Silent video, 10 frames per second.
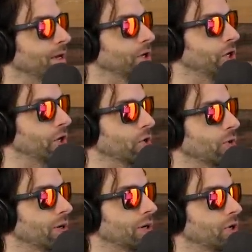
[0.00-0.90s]

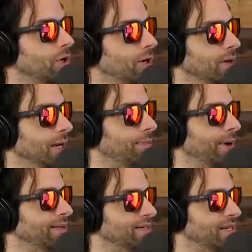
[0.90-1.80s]
You, in
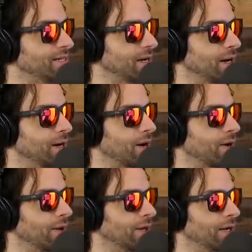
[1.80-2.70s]
parentheses, a
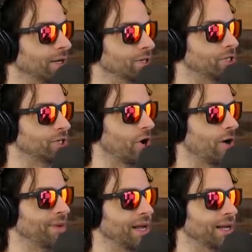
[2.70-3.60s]
girl,
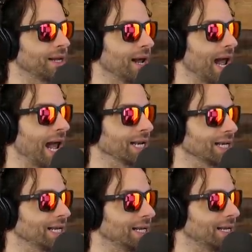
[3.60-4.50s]
saw me and